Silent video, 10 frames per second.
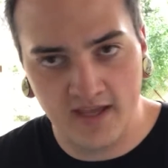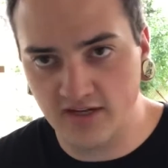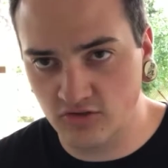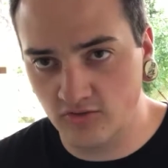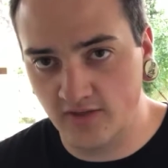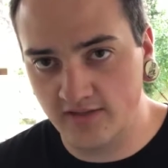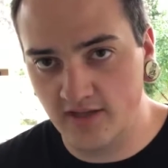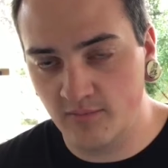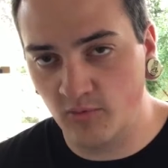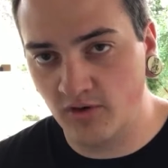actually
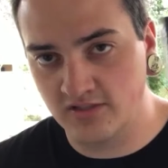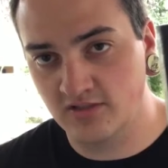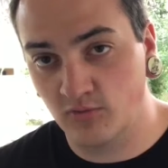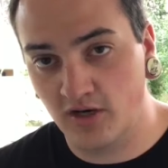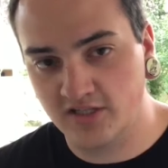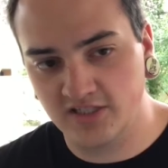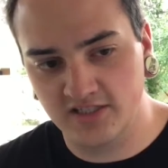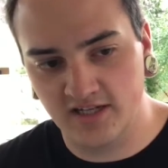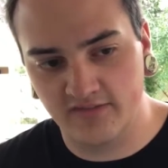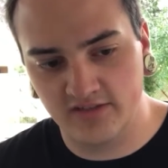lately I've been wanting to watch
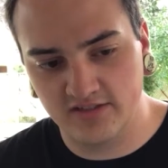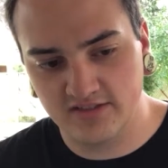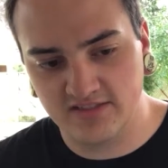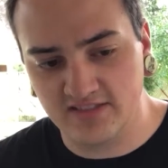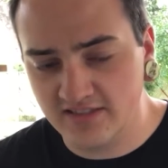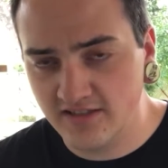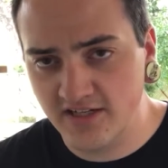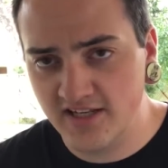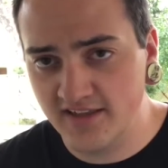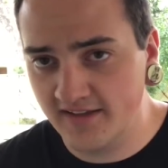it and haven't seen it
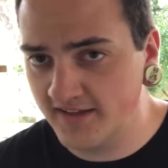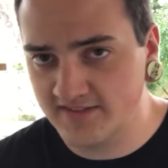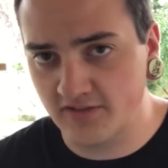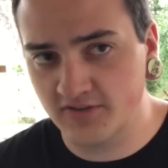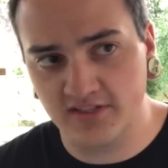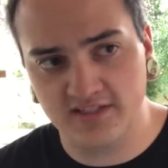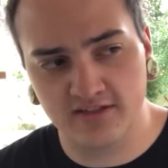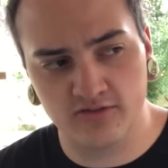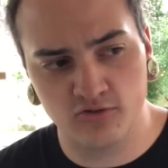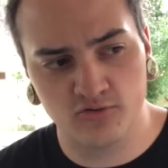on anything because I don't think it's
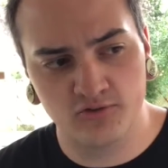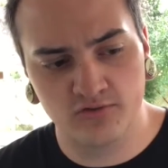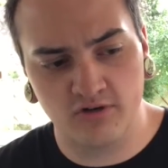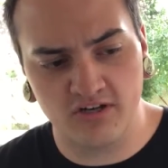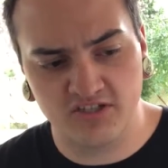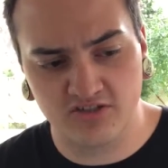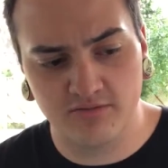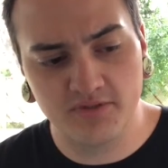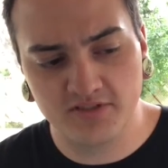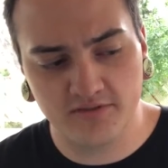on Hulu or any
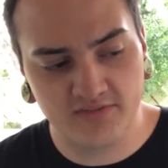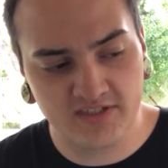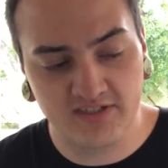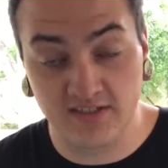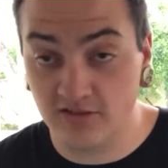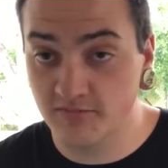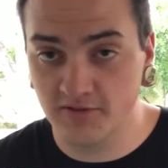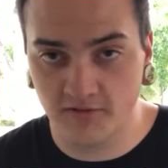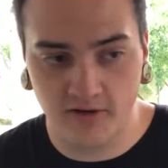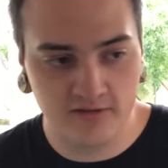streaming services. I could
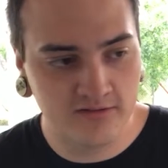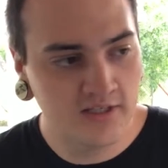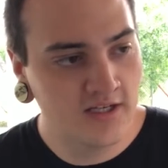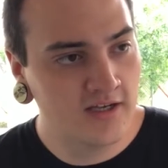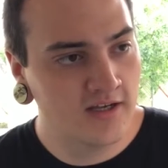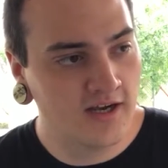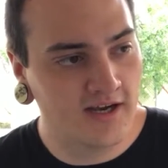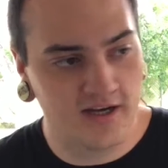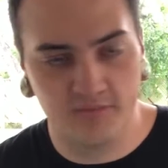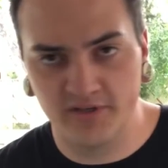be wrong,
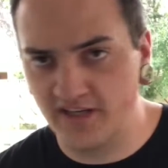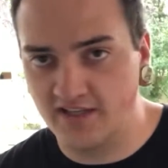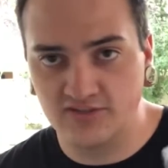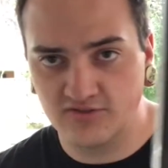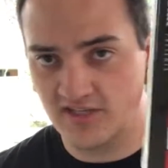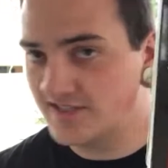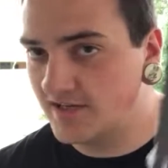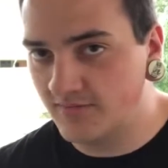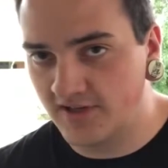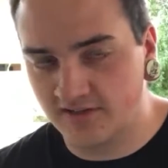but yeah, this was like
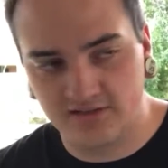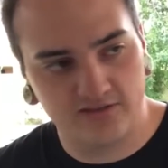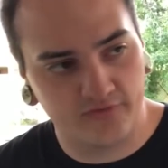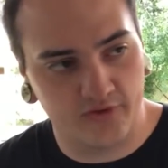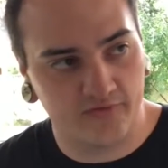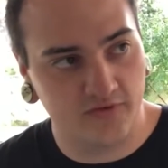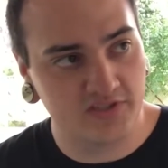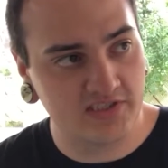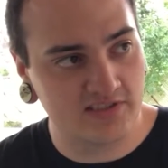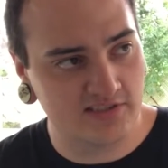$10 for the
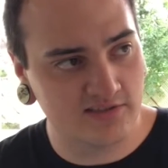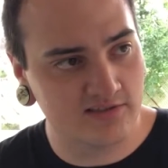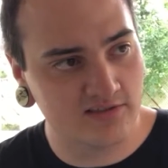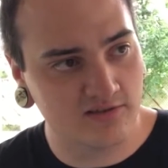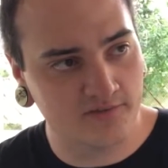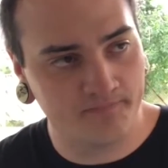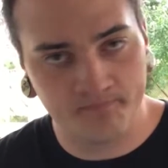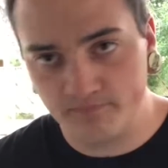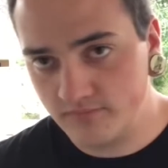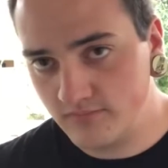first season, so
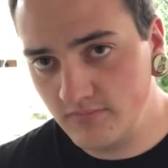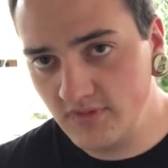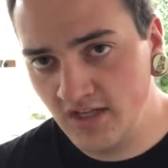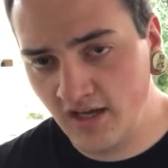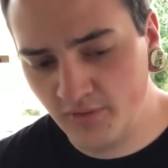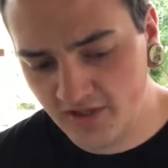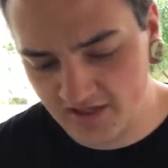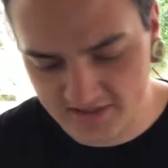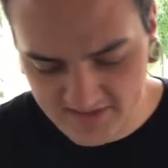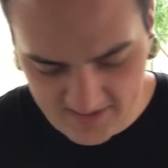I went
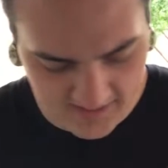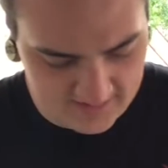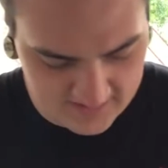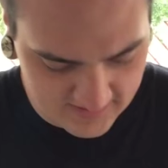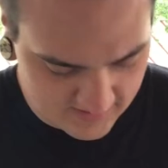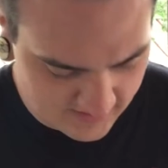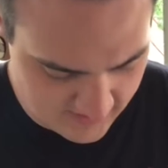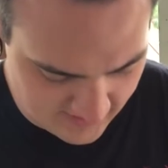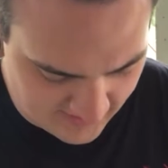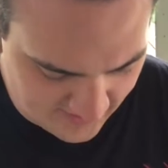ahead and snagged it.
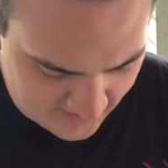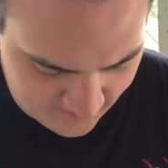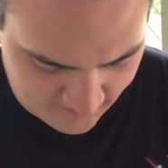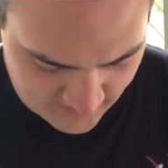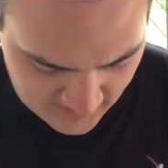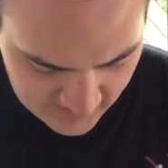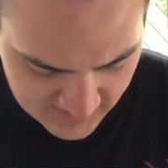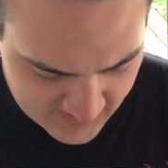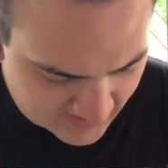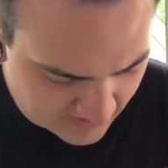I
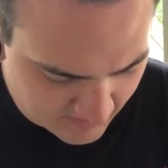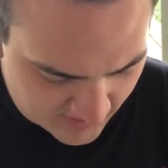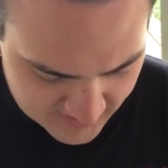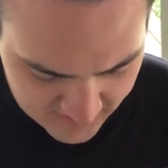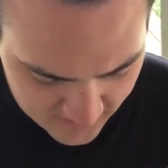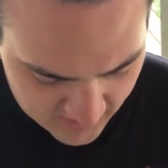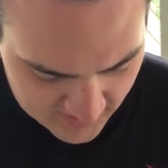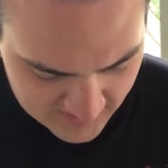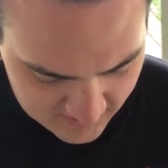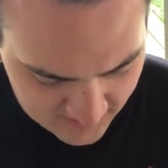guess I can unbox it for you
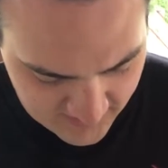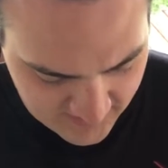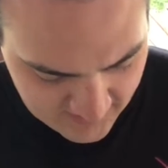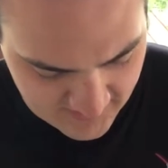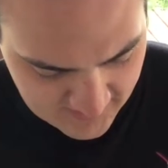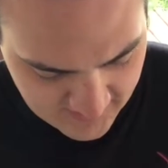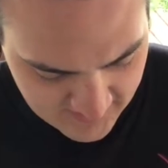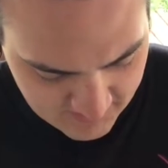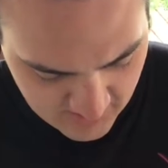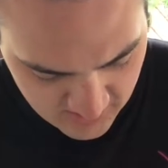guys. I don't really think there's anything
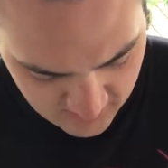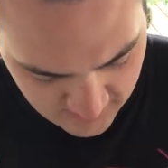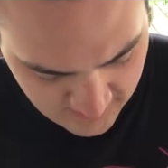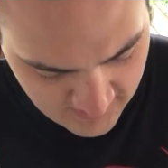special